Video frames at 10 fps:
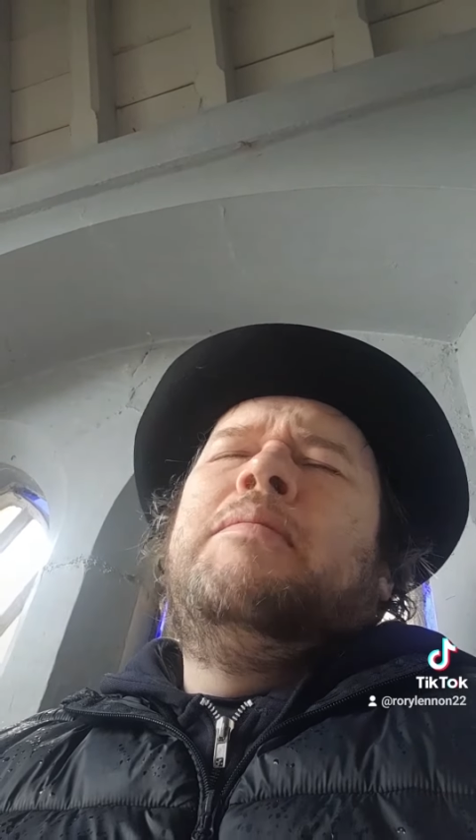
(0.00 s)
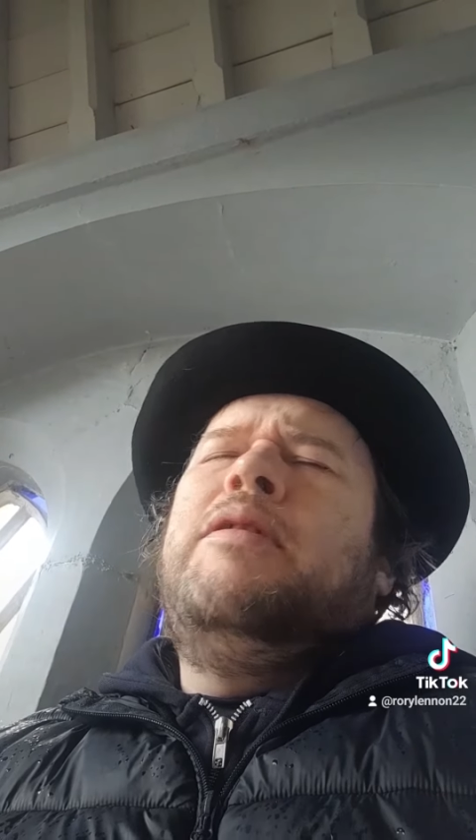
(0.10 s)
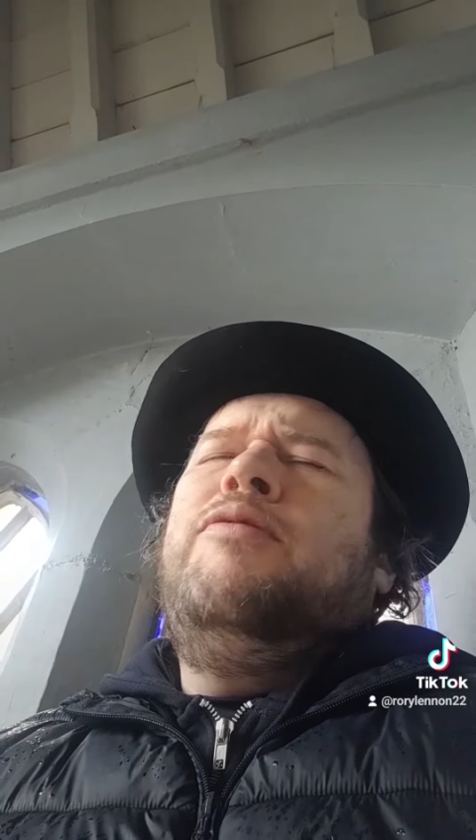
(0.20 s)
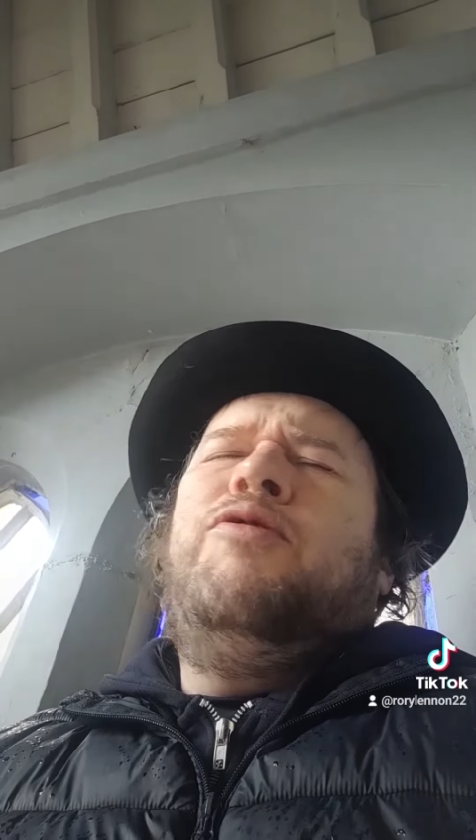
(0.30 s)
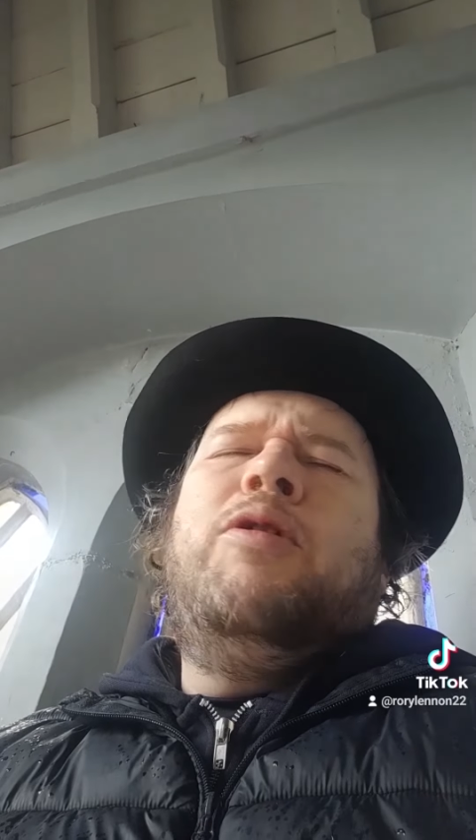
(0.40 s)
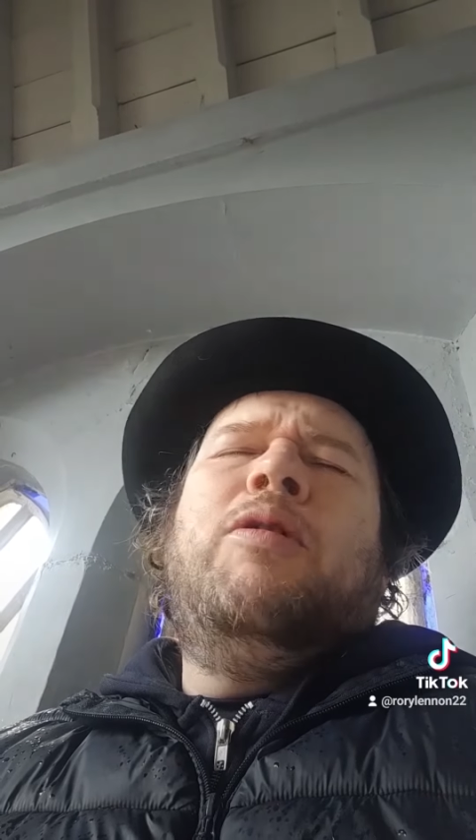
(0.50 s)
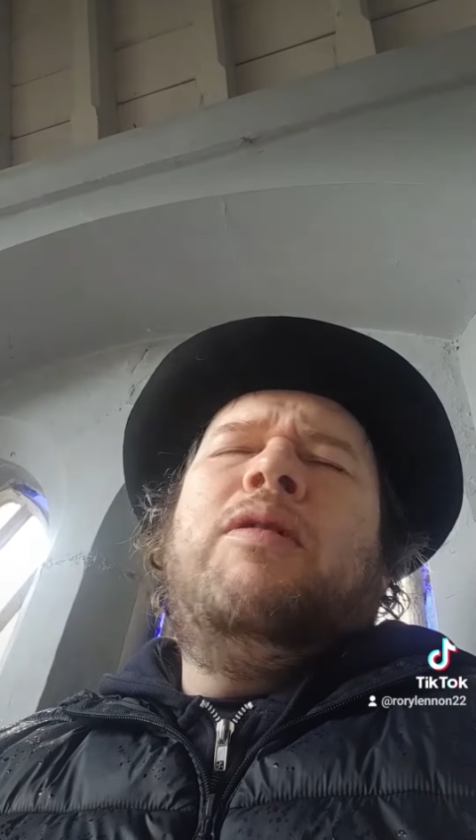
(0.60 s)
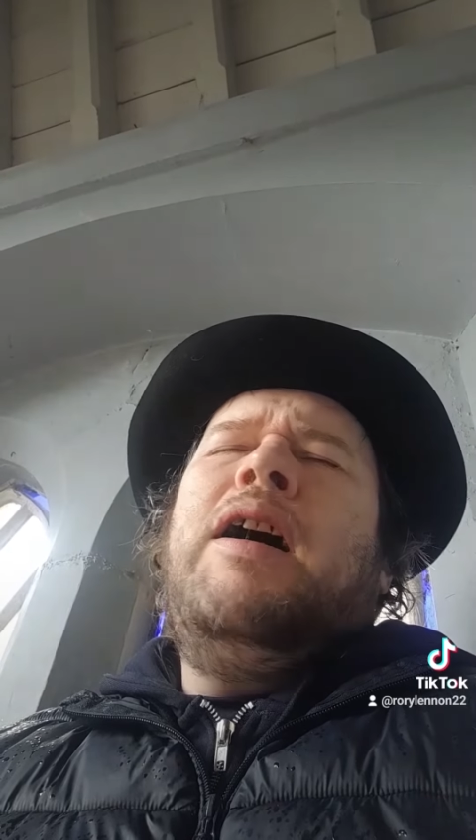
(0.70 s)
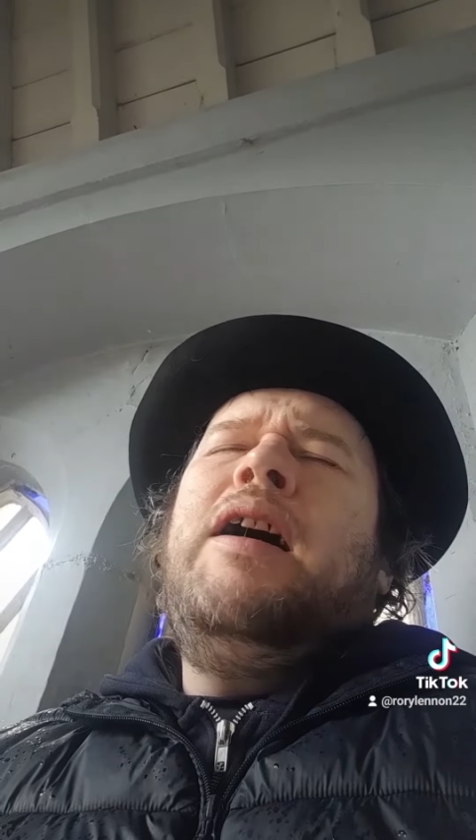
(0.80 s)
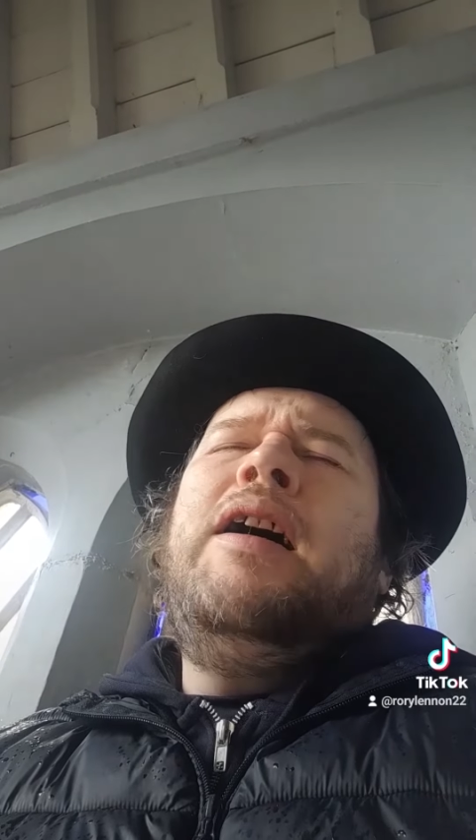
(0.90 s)
before
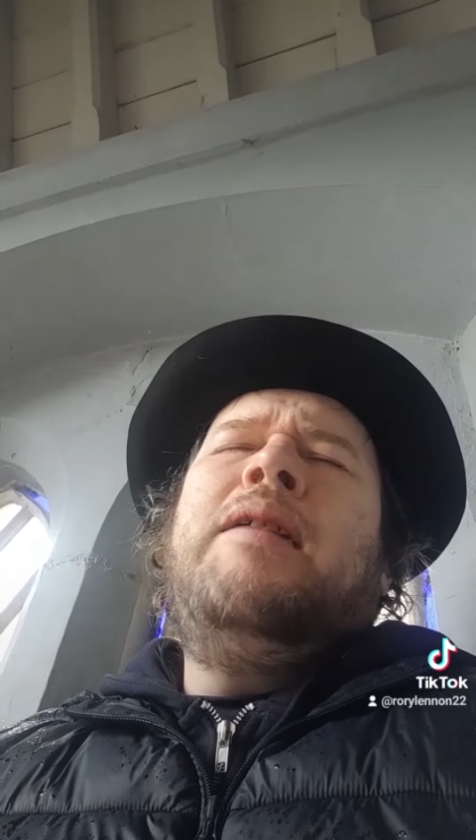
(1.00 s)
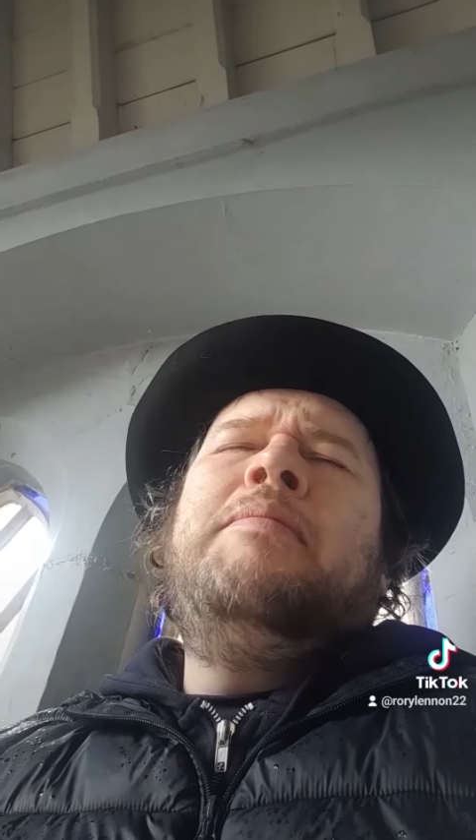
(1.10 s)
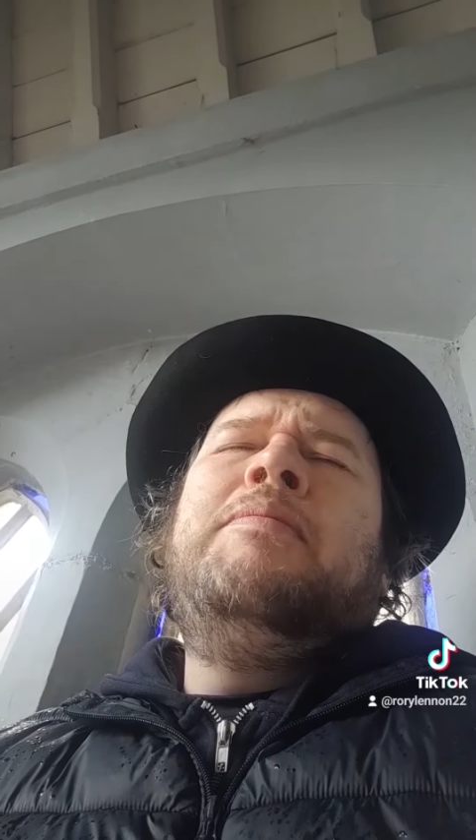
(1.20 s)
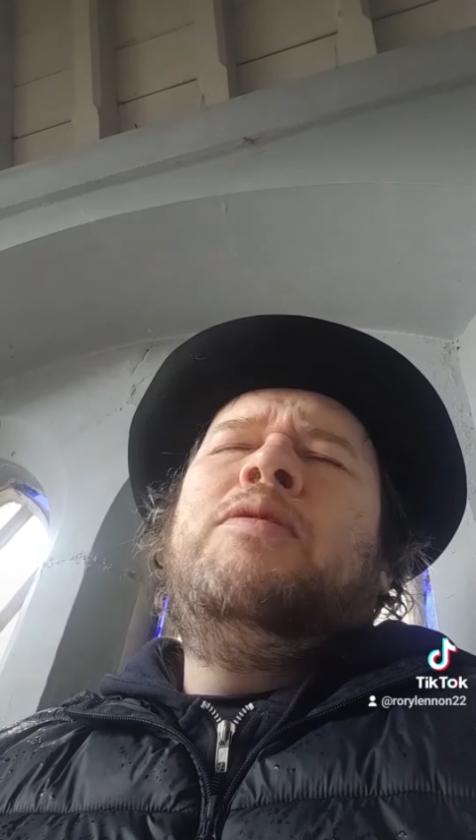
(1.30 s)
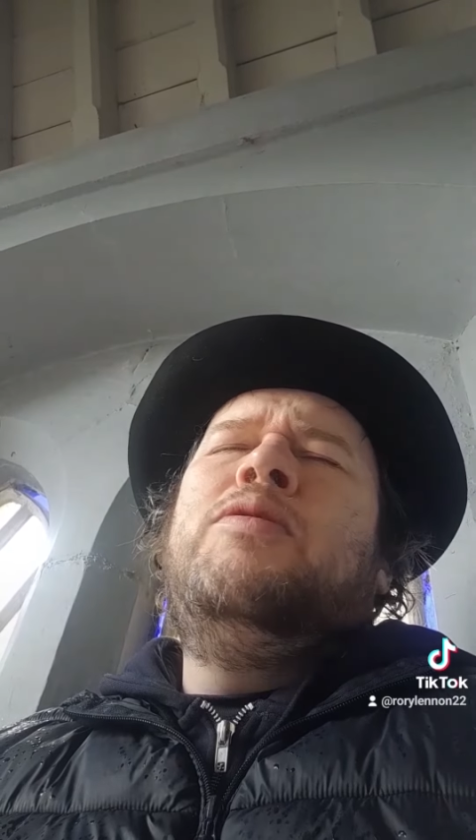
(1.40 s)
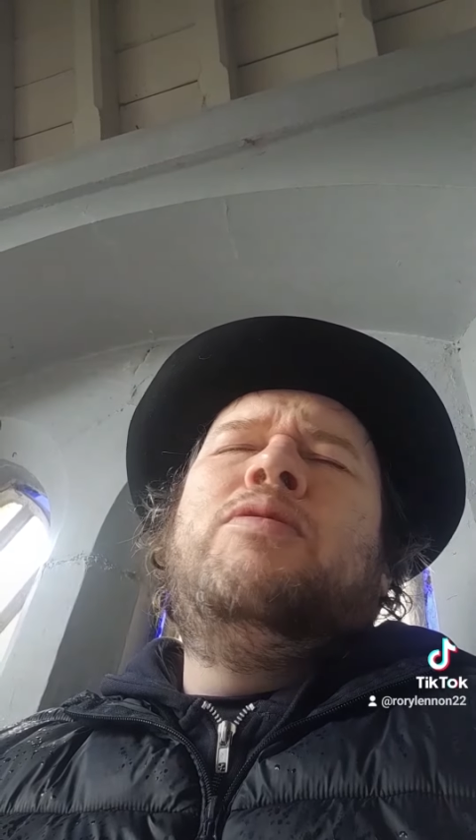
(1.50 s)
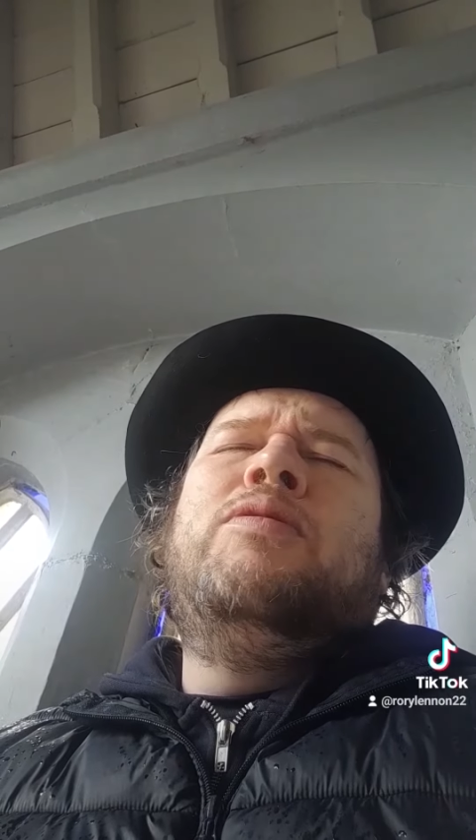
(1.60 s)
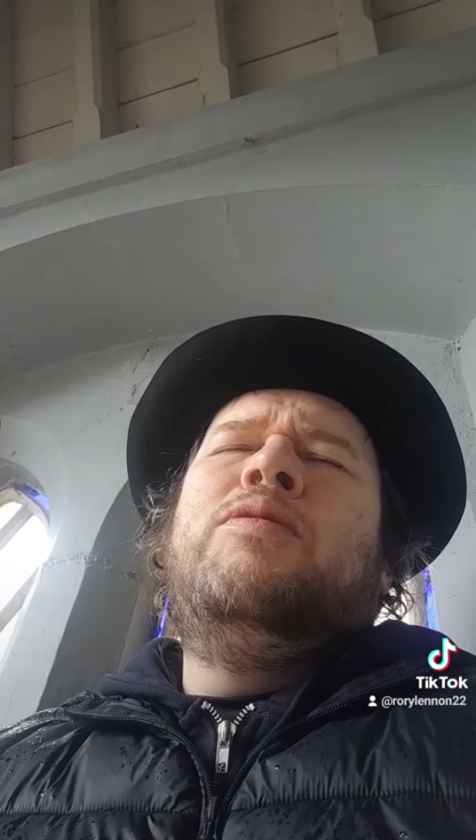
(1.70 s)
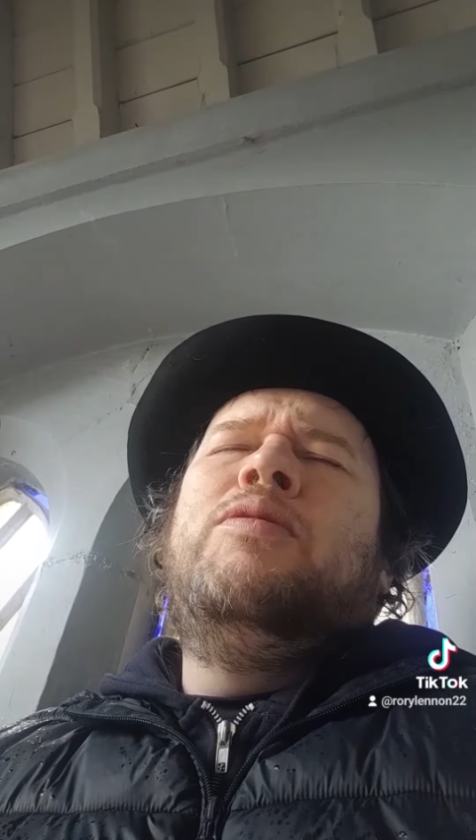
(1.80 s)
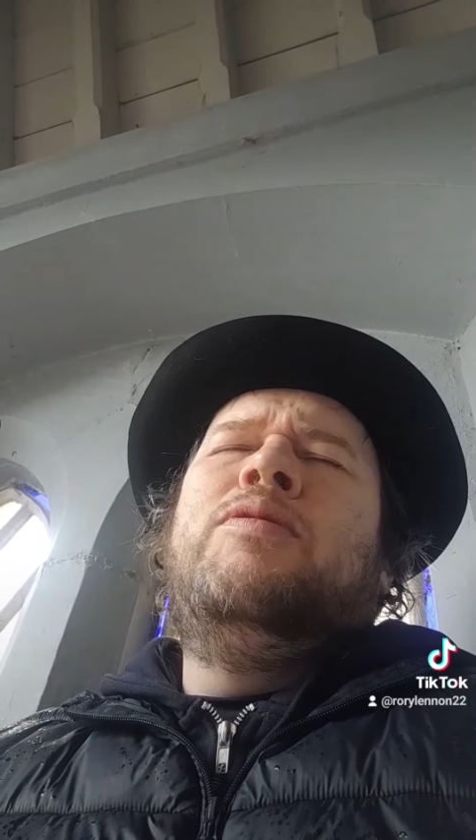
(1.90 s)
I
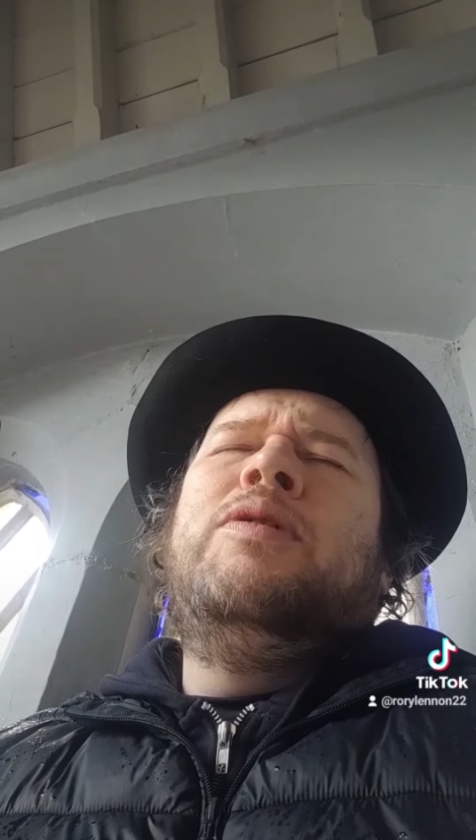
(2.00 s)
move